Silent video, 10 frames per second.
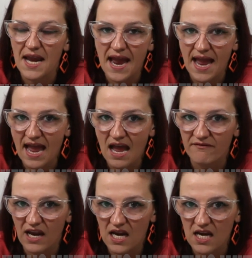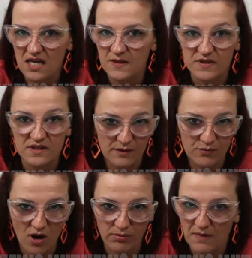have a specific
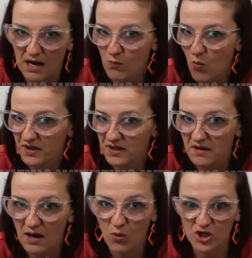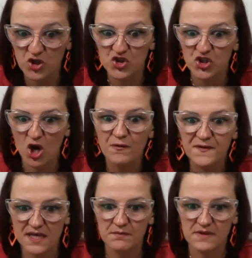problem I want to I want to solve
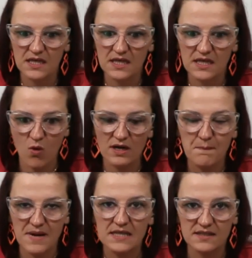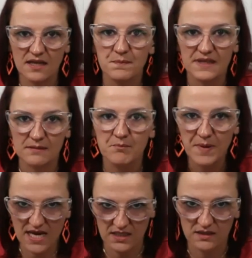something I want to make something
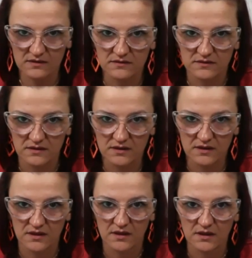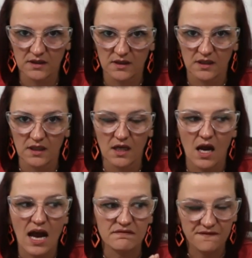better
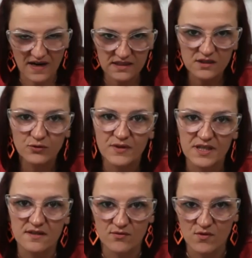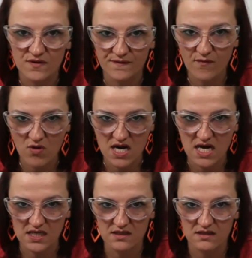I find the resource for
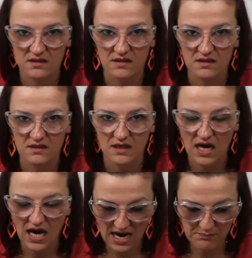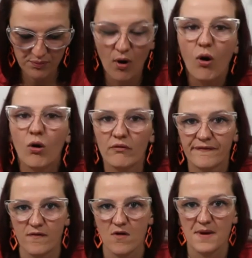it I pull
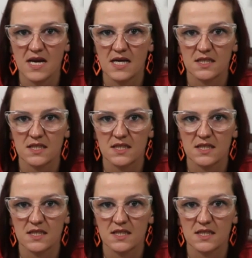from it